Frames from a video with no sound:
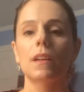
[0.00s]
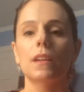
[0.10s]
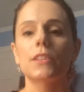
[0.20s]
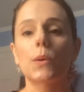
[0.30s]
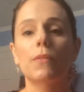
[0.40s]

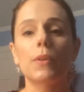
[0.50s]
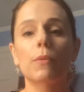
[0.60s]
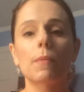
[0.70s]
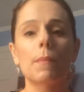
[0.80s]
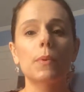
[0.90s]
So if you
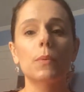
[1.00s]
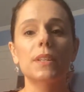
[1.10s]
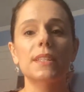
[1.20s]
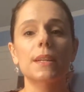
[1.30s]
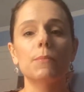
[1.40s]
remember what a
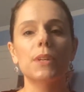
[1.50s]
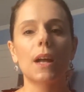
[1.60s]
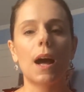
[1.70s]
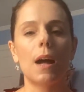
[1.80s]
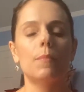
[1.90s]
subject
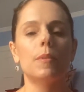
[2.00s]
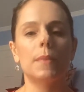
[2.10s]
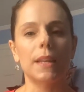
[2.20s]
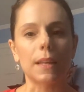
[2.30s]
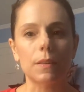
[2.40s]

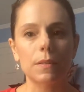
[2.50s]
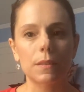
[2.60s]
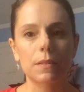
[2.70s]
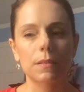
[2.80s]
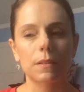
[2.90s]
complement
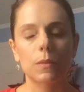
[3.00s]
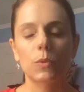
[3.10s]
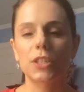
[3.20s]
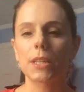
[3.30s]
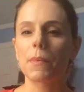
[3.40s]
is,
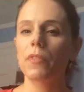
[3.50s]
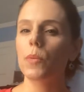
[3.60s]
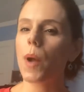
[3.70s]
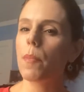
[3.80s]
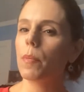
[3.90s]
which some of you
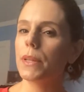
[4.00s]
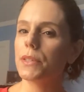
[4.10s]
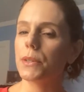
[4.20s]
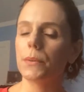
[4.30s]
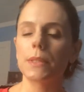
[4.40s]
probably
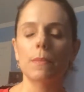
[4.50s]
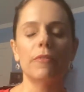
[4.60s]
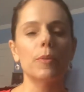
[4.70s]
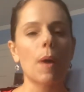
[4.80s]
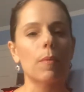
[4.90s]
do and some of
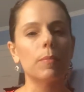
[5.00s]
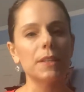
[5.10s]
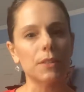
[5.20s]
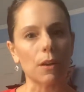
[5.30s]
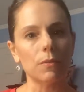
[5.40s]
you probably
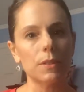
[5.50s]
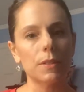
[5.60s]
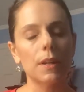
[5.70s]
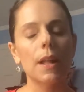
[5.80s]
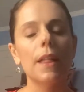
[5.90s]
don't,
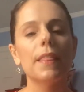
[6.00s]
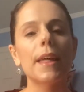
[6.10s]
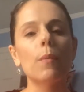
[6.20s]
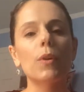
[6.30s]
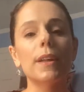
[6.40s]
they
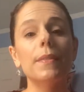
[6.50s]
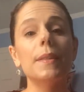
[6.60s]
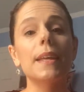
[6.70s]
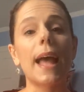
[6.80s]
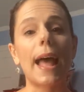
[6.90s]
were in
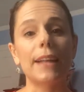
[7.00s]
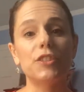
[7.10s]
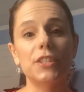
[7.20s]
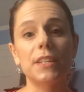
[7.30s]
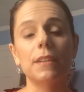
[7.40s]
the
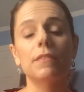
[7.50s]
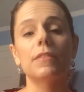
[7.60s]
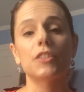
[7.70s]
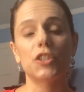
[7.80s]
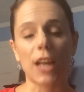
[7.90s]
adjective
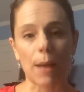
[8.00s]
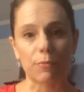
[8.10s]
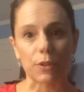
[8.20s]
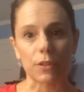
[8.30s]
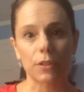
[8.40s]

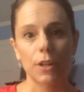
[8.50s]
chapter.